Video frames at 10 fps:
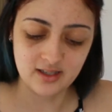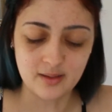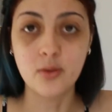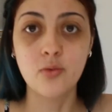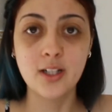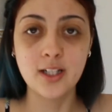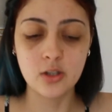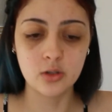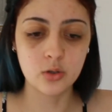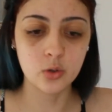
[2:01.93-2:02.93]
I'm not really
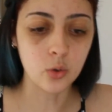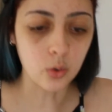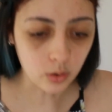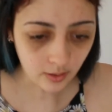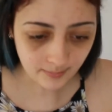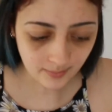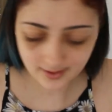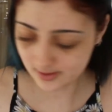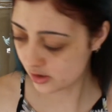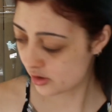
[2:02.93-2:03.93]
sure, I
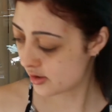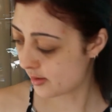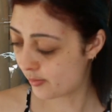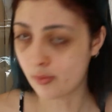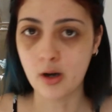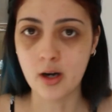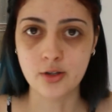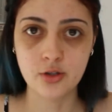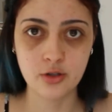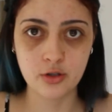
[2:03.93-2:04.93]
might just use a
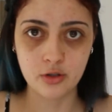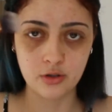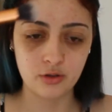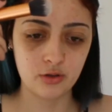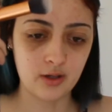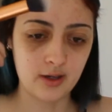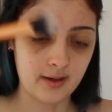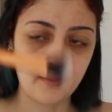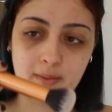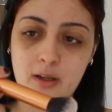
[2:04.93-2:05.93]
brush.
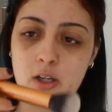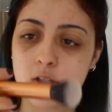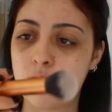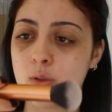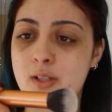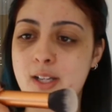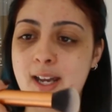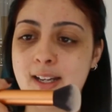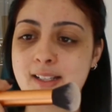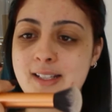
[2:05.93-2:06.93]
I'm going to use a Real
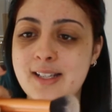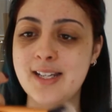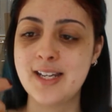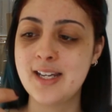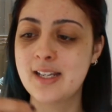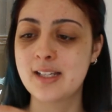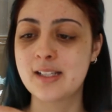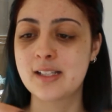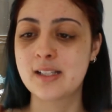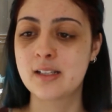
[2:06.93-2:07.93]

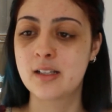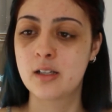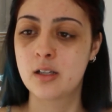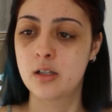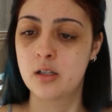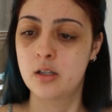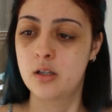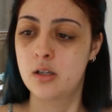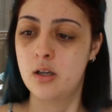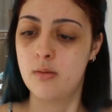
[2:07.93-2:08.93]
Techniques
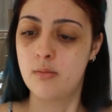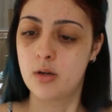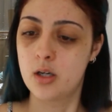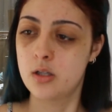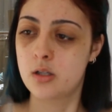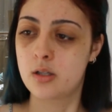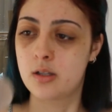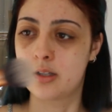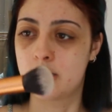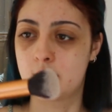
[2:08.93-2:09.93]
brush. I
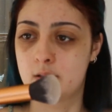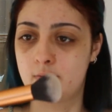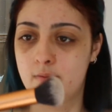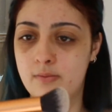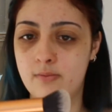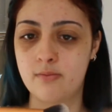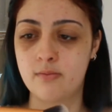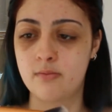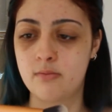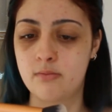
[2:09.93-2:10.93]
think this is a
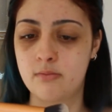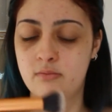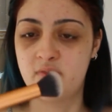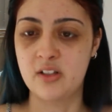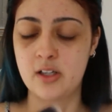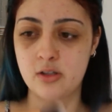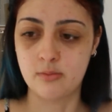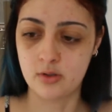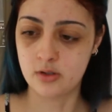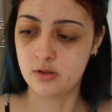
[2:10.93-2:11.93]

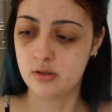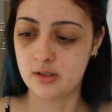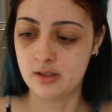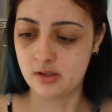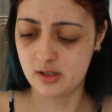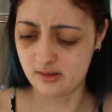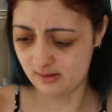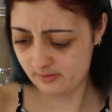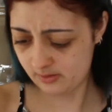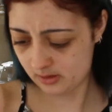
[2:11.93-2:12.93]
foundation brush. I actually
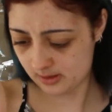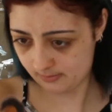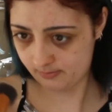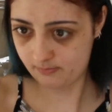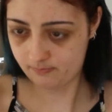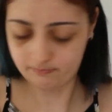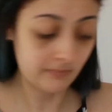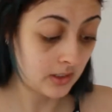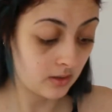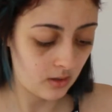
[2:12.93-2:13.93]
have it on here.
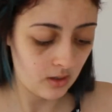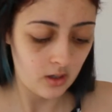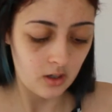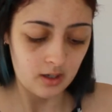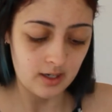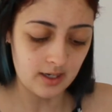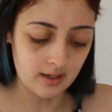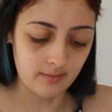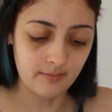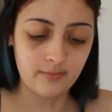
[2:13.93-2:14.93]

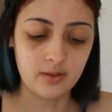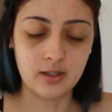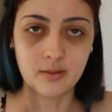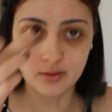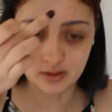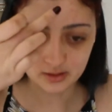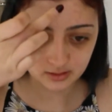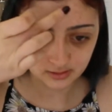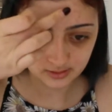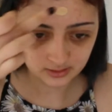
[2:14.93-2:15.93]
I'm just
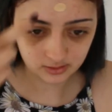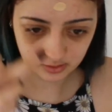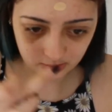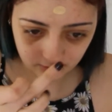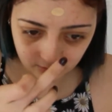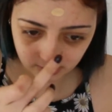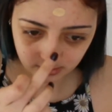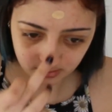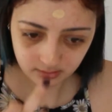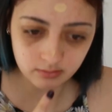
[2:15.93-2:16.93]
going to dot it
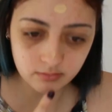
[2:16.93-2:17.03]
on.